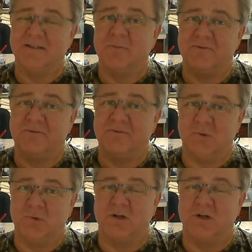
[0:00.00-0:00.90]

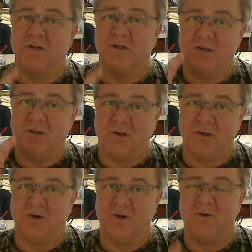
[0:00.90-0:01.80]
before you
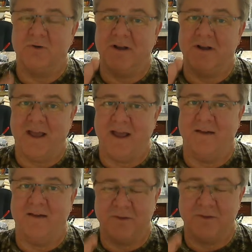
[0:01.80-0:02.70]
go and have
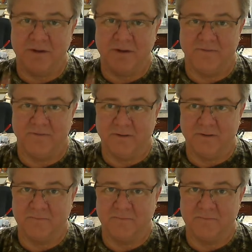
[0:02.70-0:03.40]
your interview.